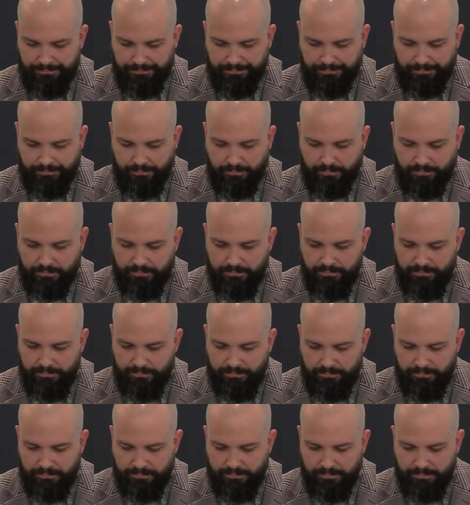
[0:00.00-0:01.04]

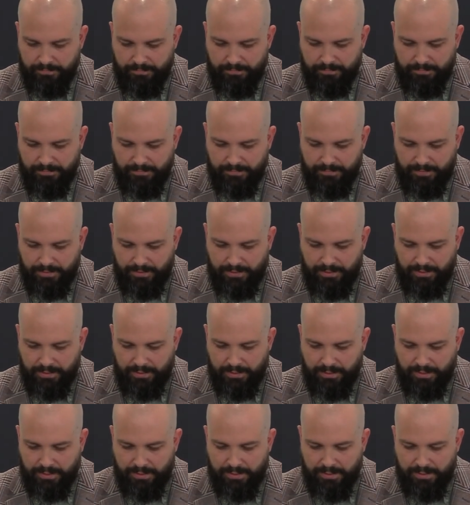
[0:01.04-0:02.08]

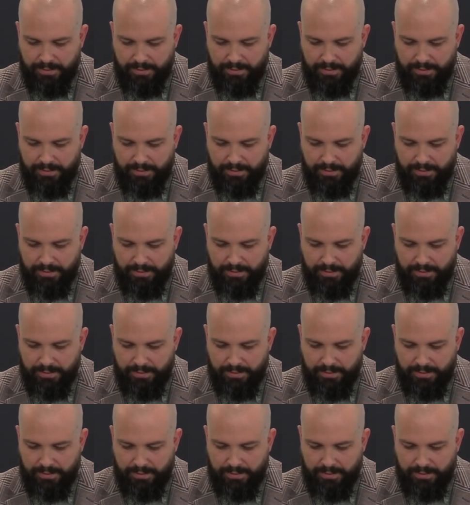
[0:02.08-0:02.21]
(no one is talking)